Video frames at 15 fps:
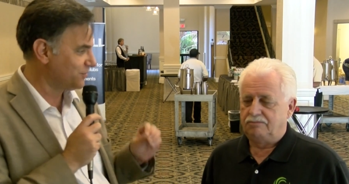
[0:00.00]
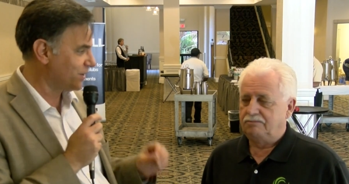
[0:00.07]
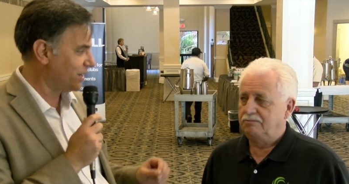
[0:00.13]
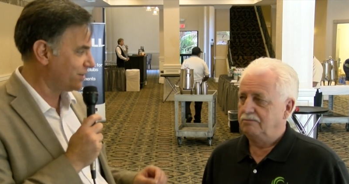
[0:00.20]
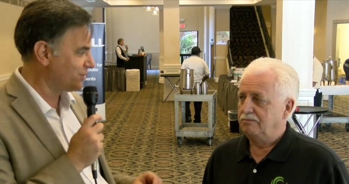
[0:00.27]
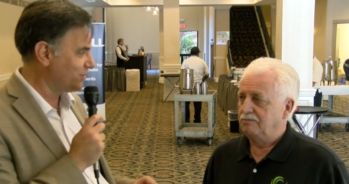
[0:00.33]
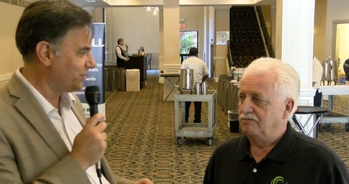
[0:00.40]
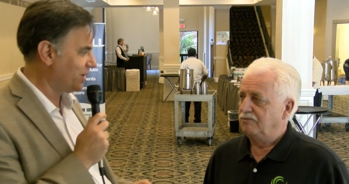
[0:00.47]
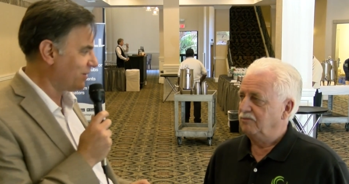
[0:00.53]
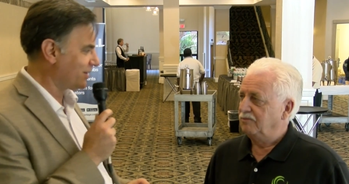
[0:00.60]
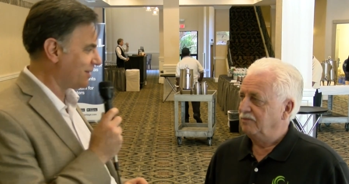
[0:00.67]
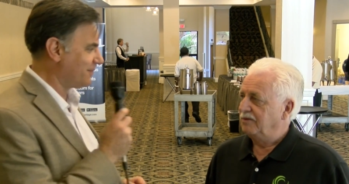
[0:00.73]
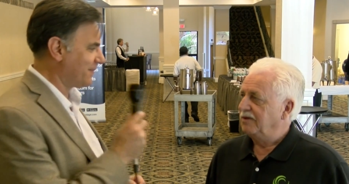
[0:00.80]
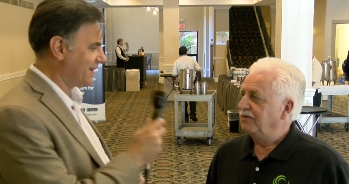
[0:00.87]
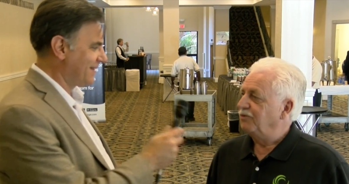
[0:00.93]
Speaker 1: Roger,
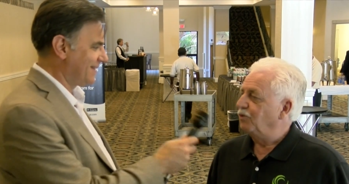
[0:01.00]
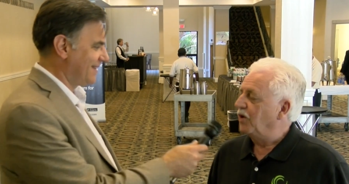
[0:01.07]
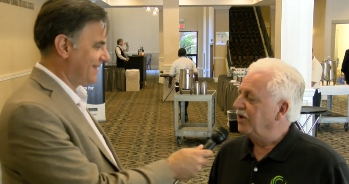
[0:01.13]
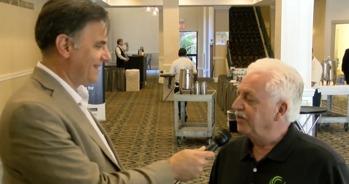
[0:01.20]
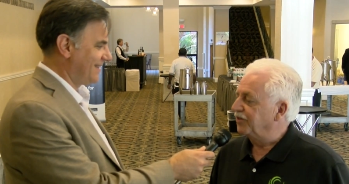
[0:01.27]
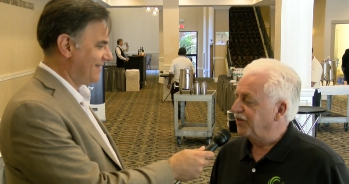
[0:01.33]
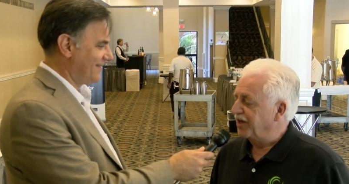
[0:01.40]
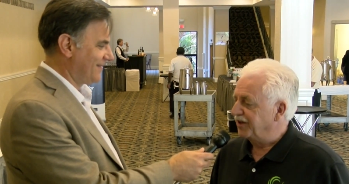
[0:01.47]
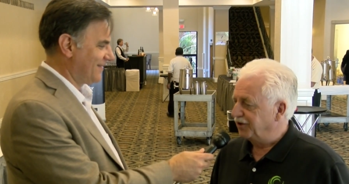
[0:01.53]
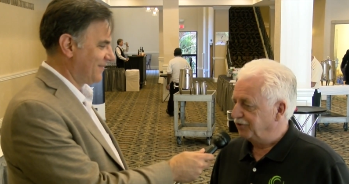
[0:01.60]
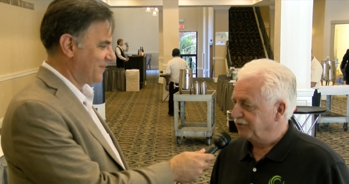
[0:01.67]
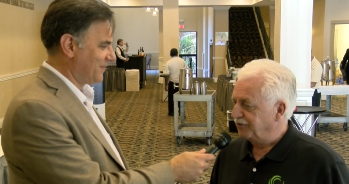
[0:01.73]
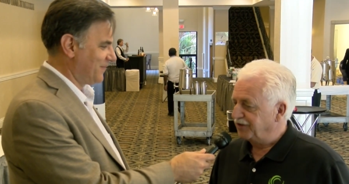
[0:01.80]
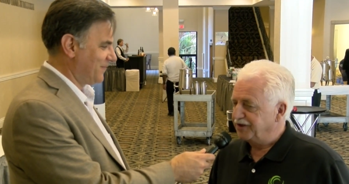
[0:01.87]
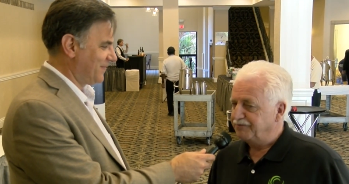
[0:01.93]
welcome. Well, thank you
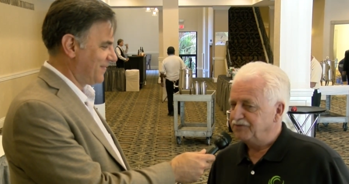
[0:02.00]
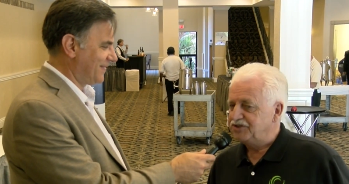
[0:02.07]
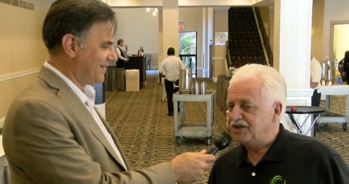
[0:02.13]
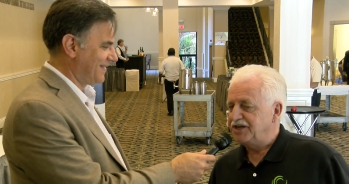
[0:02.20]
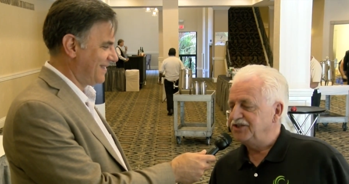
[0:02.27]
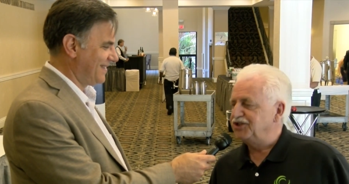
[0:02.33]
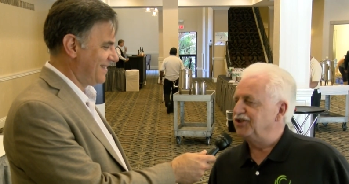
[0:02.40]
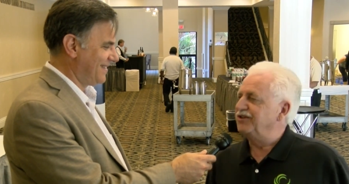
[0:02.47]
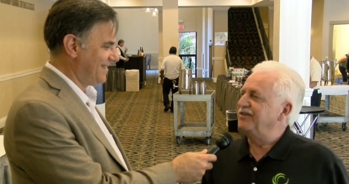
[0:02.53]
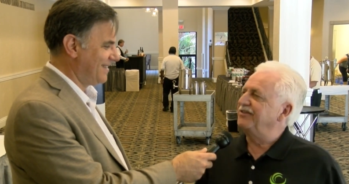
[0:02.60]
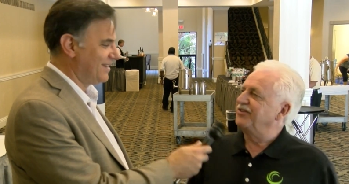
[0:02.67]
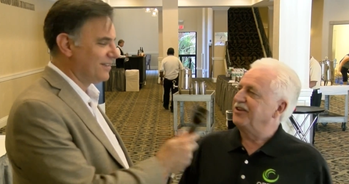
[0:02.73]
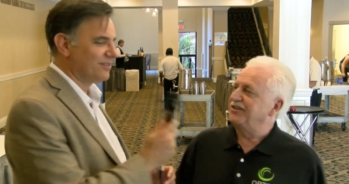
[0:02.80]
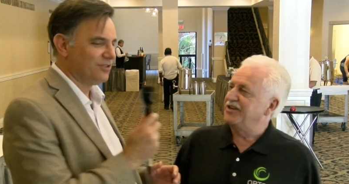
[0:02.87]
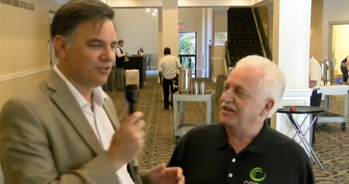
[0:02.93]
for the invitation.
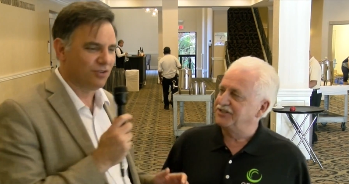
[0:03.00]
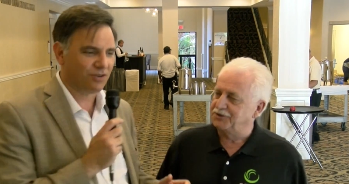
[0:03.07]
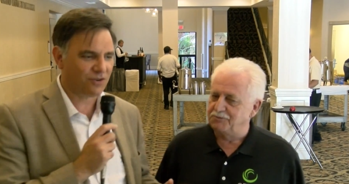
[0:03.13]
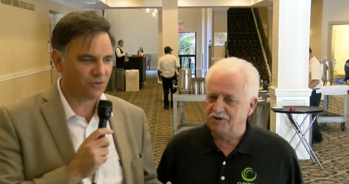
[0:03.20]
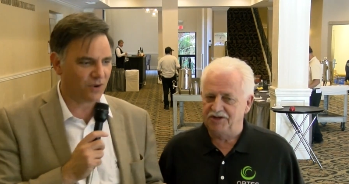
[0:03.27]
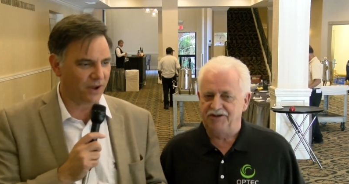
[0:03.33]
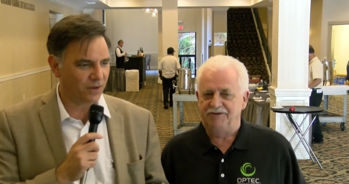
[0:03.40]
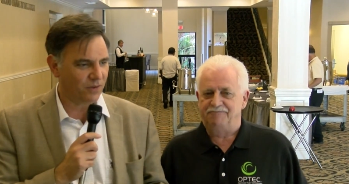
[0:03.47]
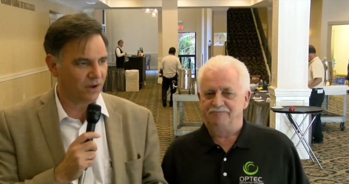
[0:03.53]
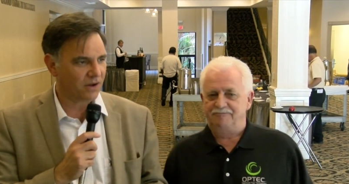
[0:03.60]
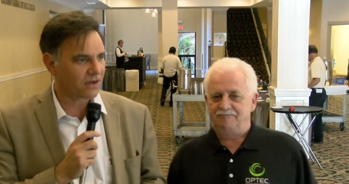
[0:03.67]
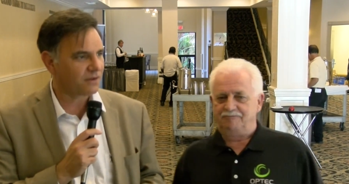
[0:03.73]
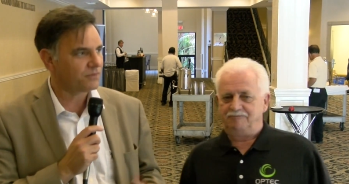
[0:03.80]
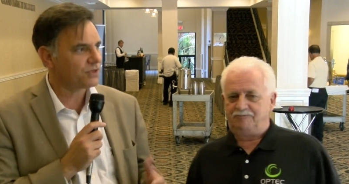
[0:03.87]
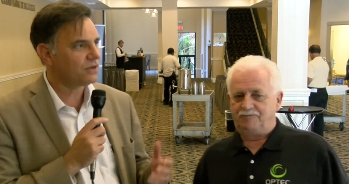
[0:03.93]
You're quite
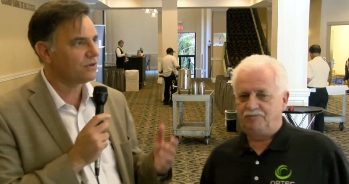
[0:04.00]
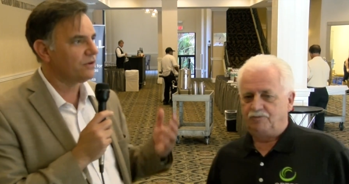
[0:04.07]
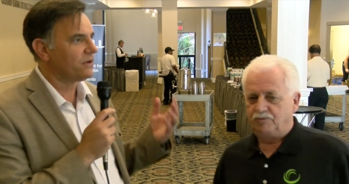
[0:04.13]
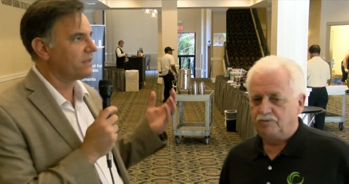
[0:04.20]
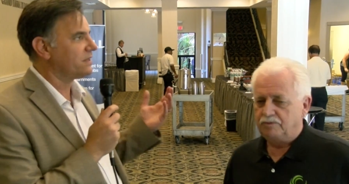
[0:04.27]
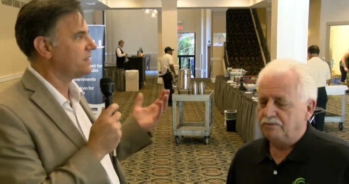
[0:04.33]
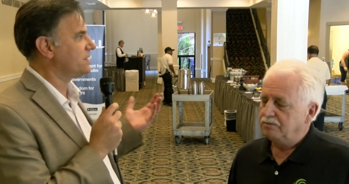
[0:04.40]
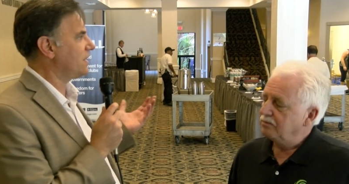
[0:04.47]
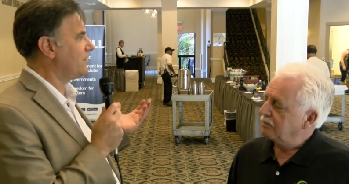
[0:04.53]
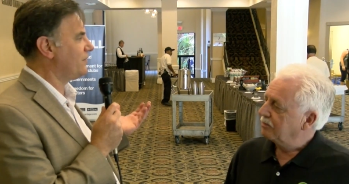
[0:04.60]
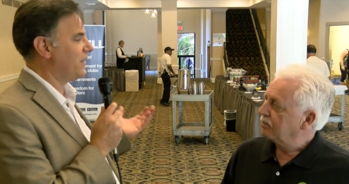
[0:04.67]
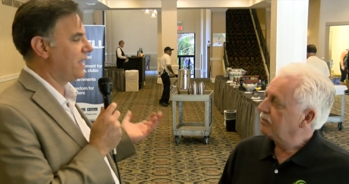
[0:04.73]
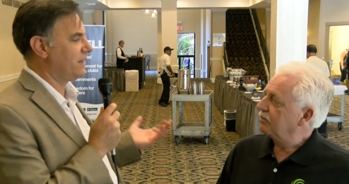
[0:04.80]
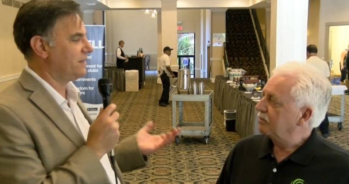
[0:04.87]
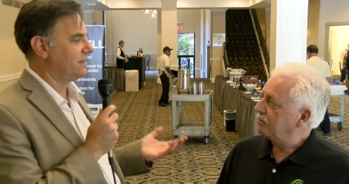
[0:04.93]
welcome. So you're at this
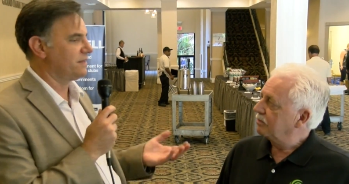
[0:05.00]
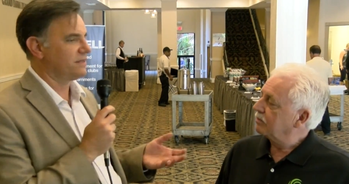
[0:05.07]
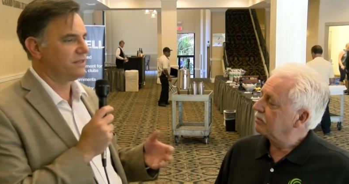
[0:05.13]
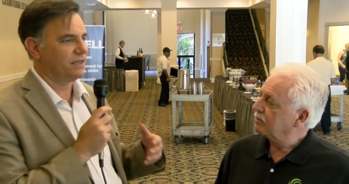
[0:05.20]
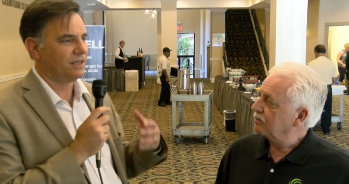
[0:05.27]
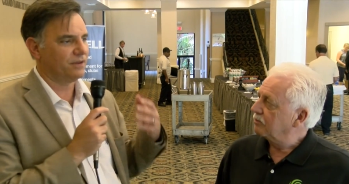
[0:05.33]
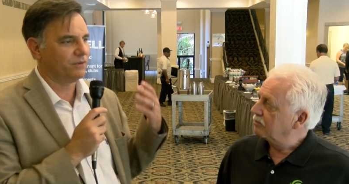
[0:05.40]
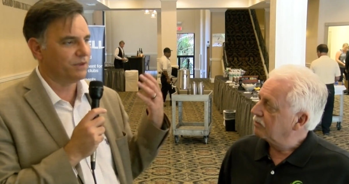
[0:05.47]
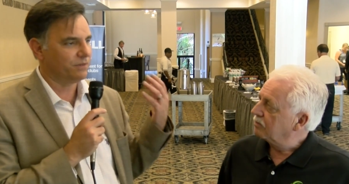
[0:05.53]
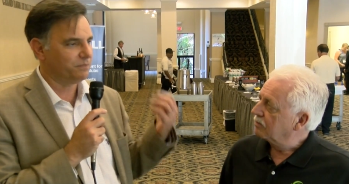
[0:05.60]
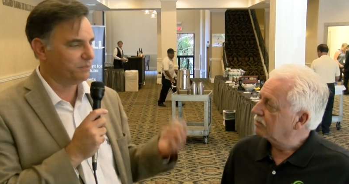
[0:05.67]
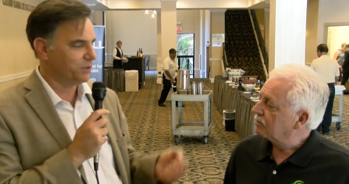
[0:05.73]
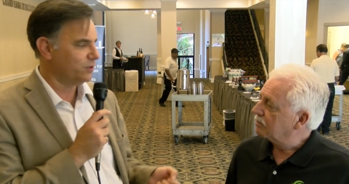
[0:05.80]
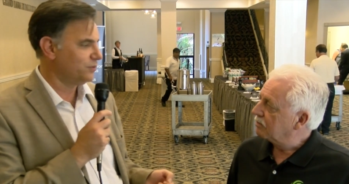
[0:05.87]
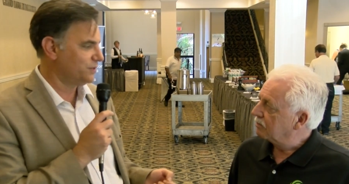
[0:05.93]
event that's dealing with
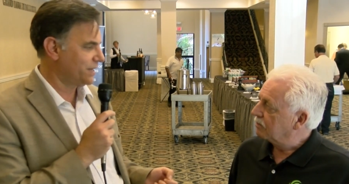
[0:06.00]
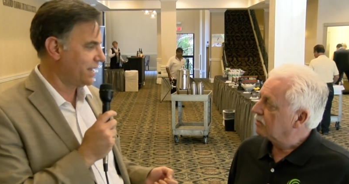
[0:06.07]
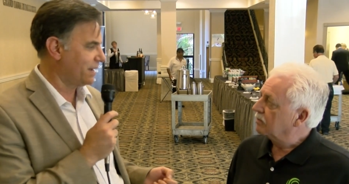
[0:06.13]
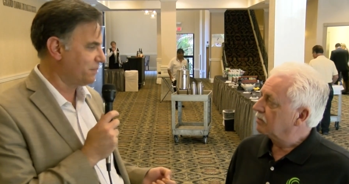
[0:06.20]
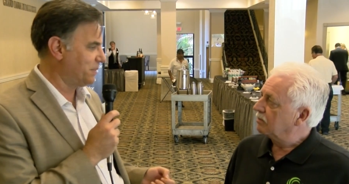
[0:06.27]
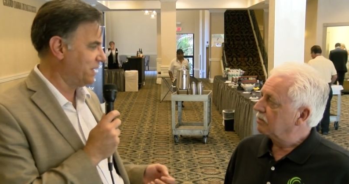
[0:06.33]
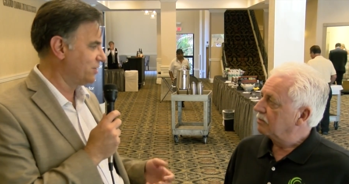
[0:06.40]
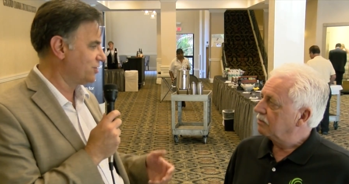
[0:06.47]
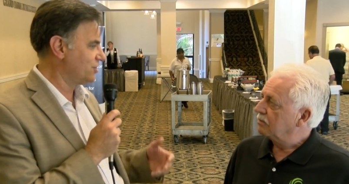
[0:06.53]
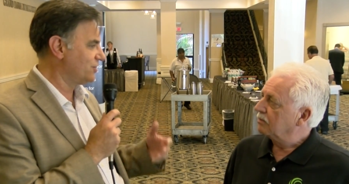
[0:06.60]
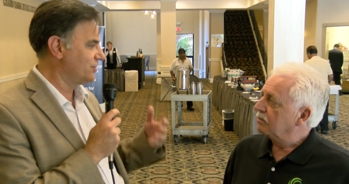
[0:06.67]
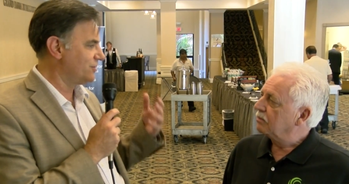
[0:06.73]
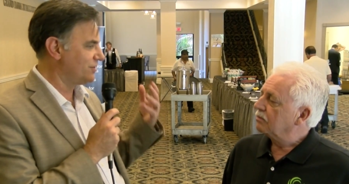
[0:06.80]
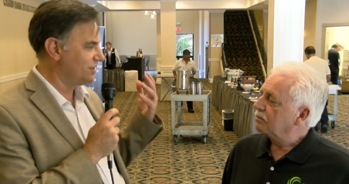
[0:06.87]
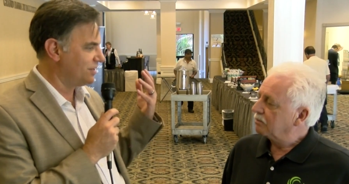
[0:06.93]
blue tech
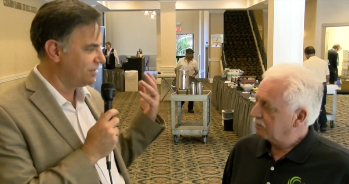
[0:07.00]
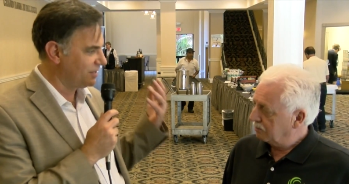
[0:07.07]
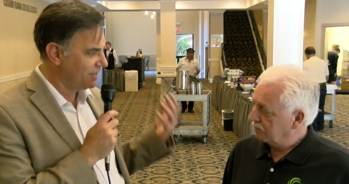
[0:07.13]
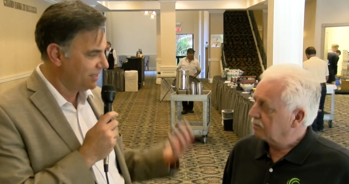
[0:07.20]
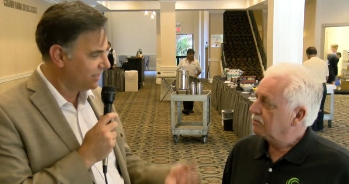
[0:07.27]
pitches and